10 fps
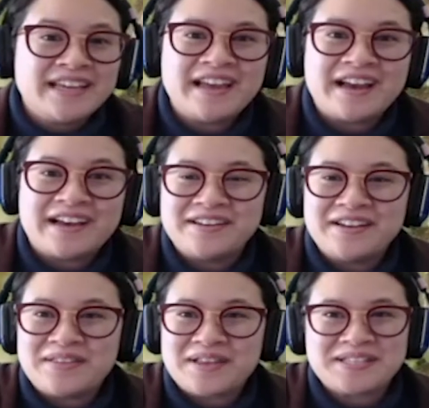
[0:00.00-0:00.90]
Yeah,
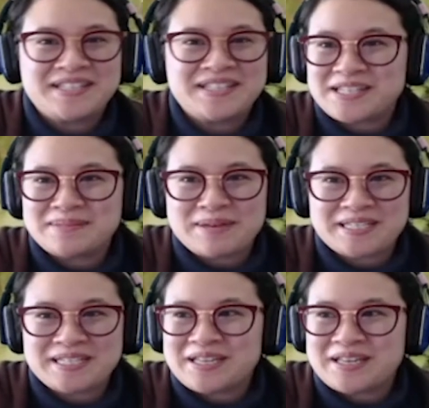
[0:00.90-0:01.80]
no, that's
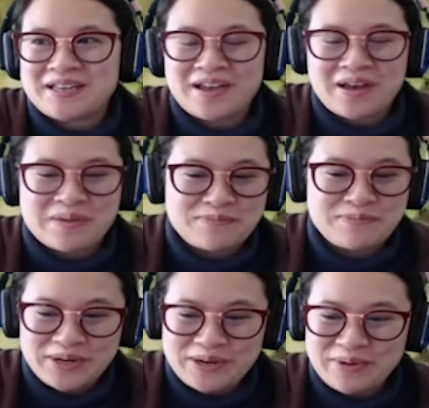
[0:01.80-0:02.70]
basically
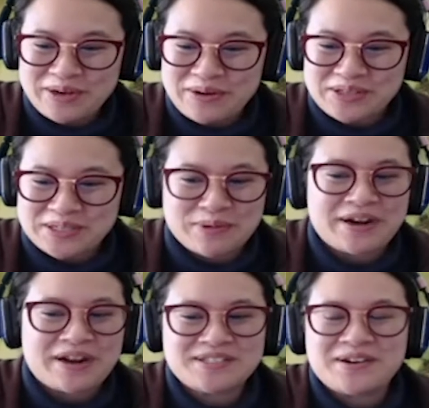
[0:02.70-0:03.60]
pretty well known at this point.
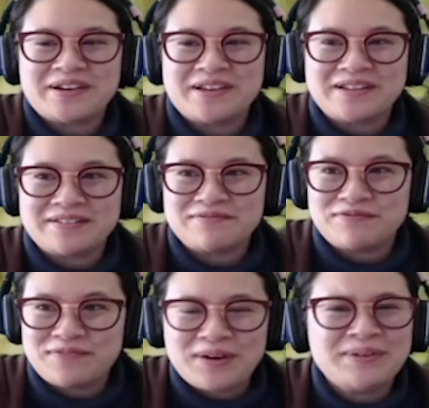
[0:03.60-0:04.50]
I started
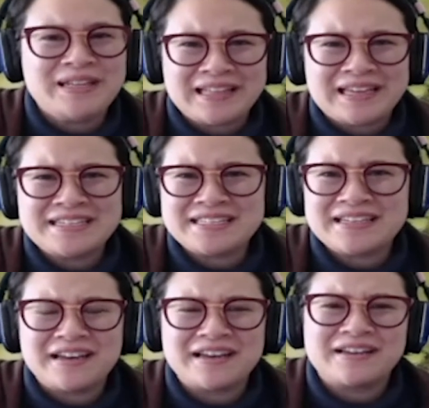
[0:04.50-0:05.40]
fairly late
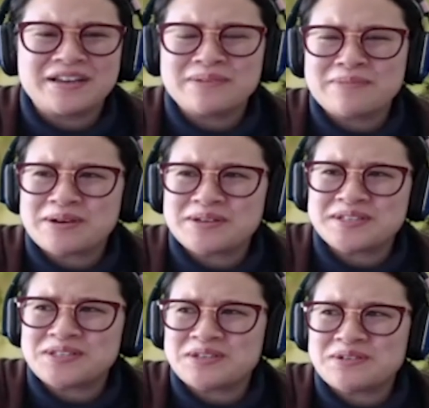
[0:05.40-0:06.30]
in
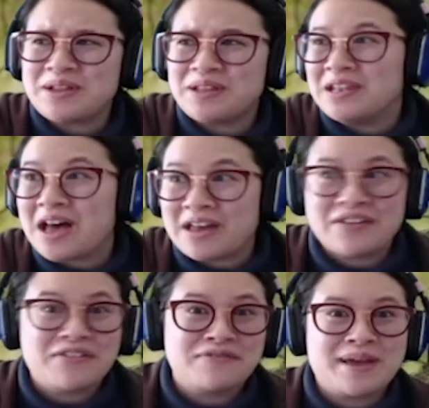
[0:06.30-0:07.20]
comparison to a lot
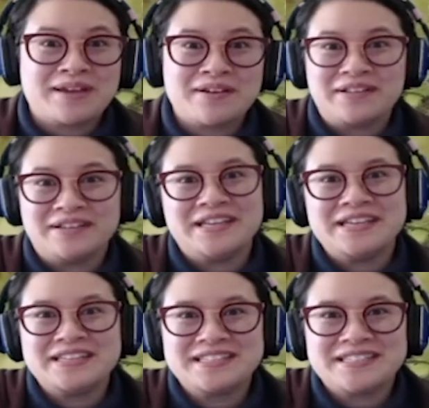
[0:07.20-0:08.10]
of my
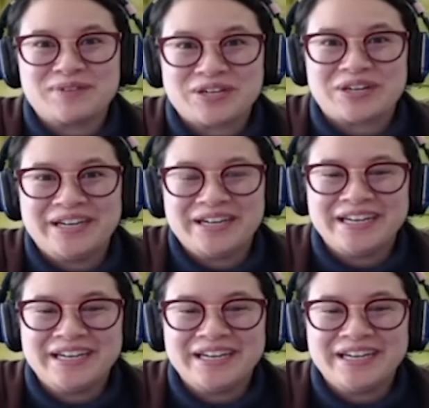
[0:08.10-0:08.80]
colleagues, for sure.